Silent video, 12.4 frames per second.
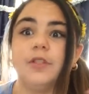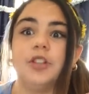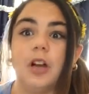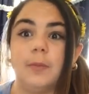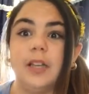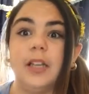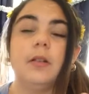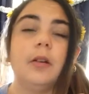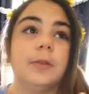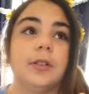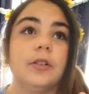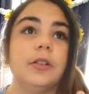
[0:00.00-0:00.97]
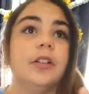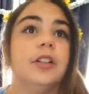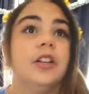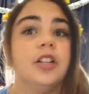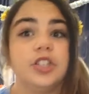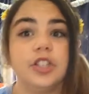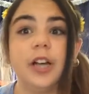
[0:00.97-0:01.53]
Shami, oh my god,
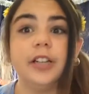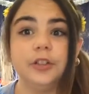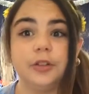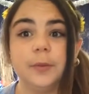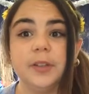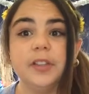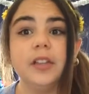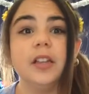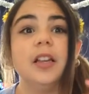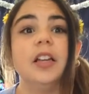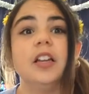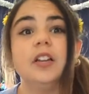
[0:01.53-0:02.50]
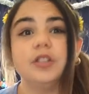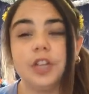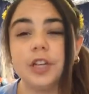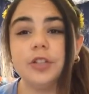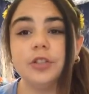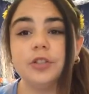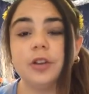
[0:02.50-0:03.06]
Shani Grimmond. She
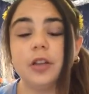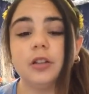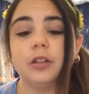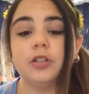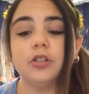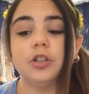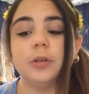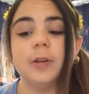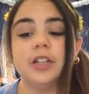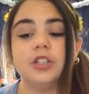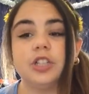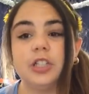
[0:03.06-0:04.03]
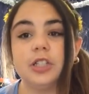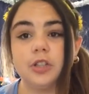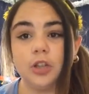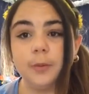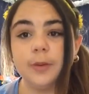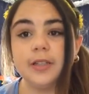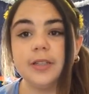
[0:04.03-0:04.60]
is an Australian YouTuber and she's
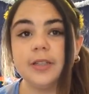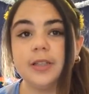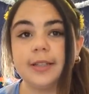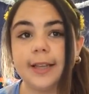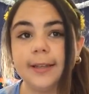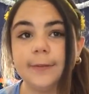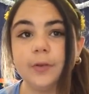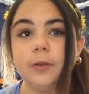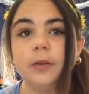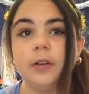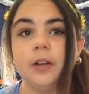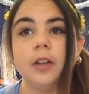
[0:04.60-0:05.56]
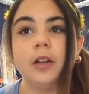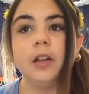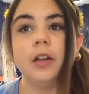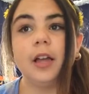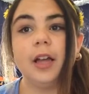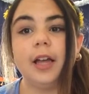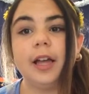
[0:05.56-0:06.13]
super successful
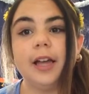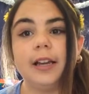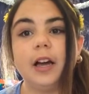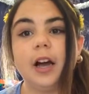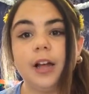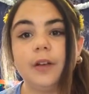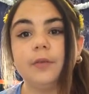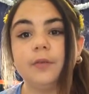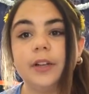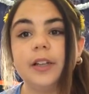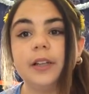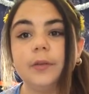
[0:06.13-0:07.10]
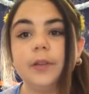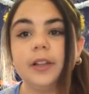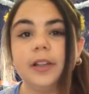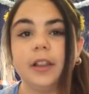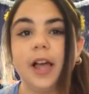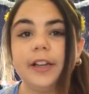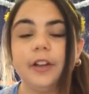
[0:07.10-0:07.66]
and I really, really
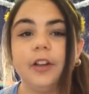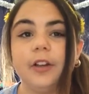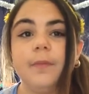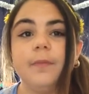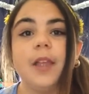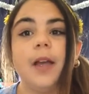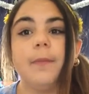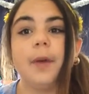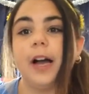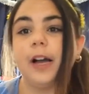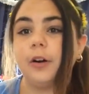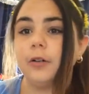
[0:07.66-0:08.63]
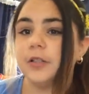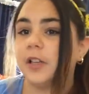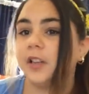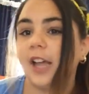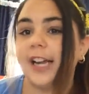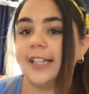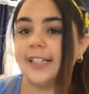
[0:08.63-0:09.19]
like her. But I also
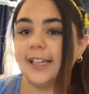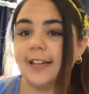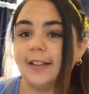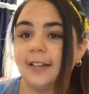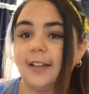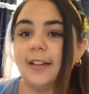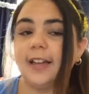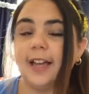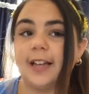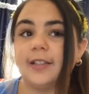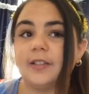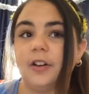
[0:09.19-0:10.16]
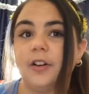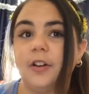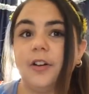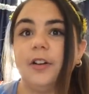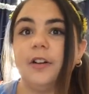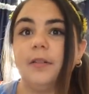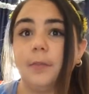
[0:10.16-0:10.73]
like Teela,
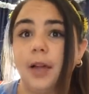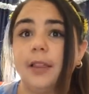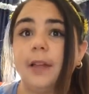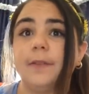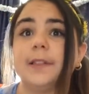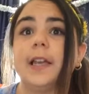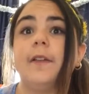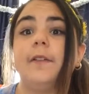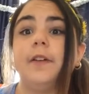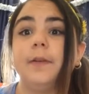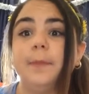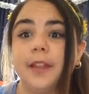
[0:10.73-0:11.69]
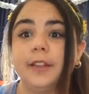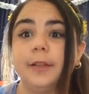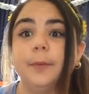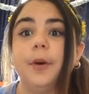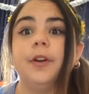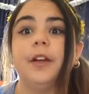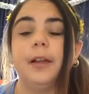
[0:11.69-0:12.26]
EXO, My Life as Eva, Bethany
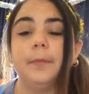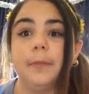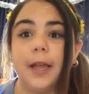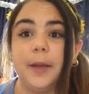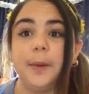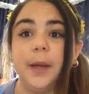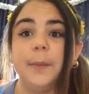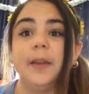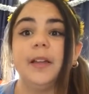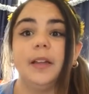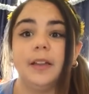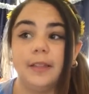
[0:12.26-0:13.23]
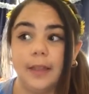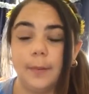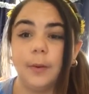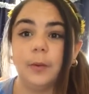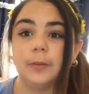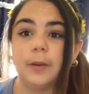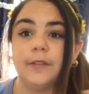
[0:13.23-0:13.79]
Mota and May Baby. They're
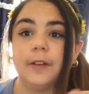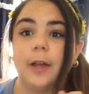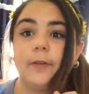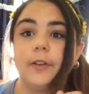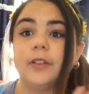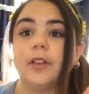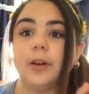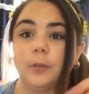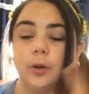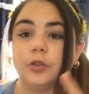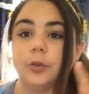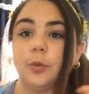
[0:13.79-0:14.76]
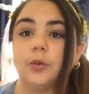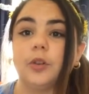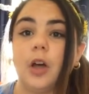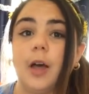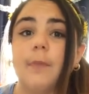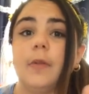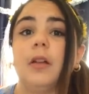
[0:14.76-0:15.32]
probably my favourites. I watch them all the
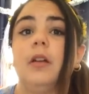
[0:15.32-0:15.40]
time.